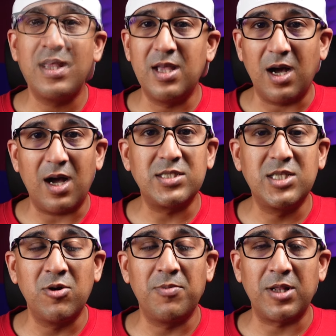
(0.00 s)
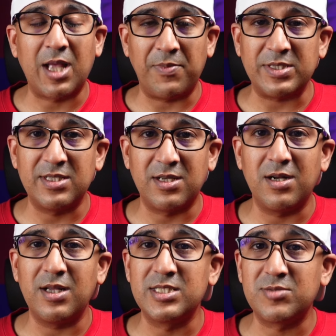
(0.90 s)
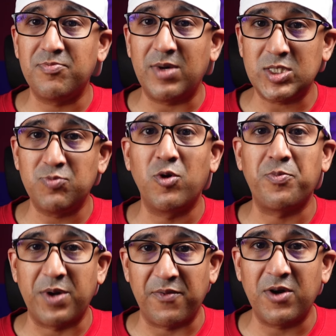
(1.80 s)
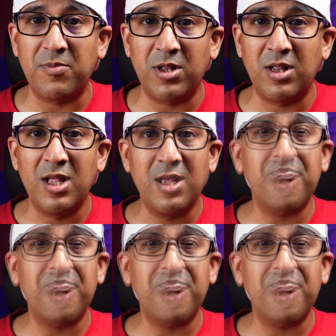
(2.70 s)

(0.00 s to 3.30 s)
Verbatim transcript: yeah, a durable capacitor is much more preferable